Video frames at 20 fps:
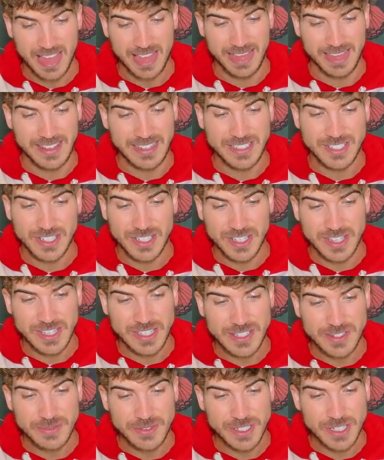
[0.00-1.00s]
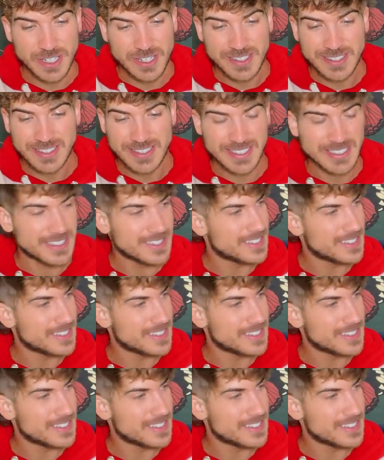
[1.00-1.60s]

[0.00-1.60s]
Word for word: Let's look at these results.